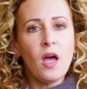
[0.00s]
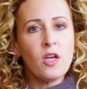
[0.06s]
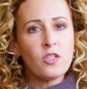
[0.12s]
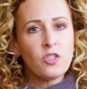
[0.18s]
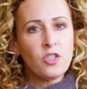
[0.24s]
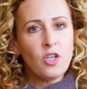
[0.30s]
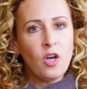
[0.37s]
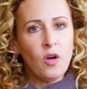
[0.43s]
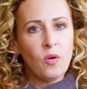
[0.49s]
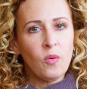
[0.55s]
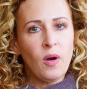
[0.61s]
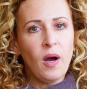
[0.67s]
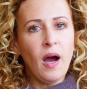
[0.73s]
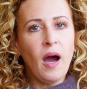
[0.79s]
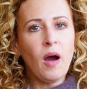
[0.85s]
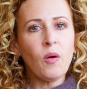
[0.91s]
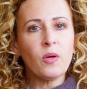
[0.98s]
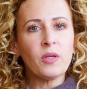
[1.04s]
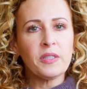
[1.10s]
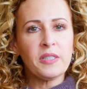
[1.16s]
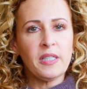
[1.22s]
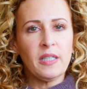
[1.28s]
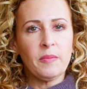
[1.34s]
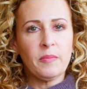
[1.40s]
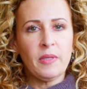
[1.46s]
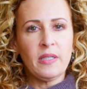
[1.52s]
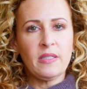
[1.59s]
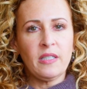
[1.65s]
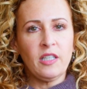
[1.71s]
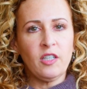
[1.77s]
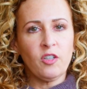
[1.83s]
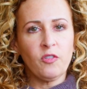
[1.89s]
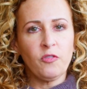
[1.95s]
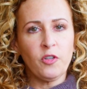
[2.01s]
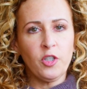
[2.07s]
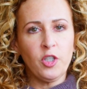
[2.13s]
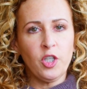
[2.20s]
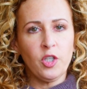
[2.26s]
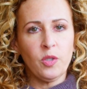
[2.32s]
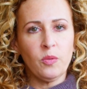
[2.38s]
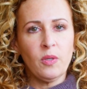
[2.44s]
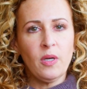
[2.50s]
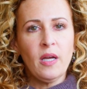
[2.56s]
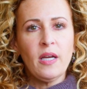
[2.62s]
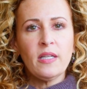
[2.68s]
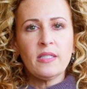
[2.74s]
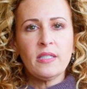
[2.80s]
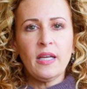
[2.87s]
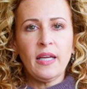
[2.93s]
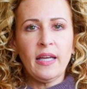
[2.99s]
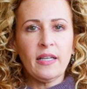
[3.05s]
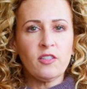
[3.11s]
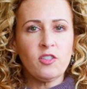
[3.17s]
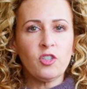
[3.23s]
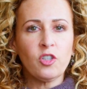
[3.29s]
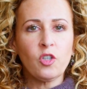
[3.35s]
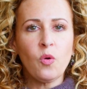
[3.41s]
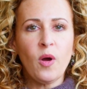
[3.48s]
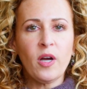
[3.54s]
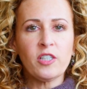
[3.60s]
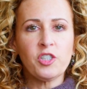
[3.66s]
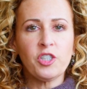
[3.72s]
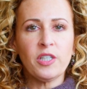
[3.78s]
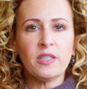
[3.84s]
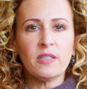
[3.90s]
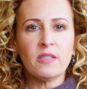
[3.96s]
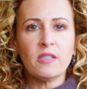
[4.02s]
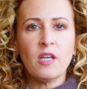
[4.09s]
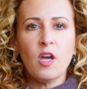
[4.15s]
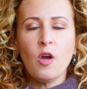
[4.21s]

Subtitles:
So, our team is here for you to answer questions,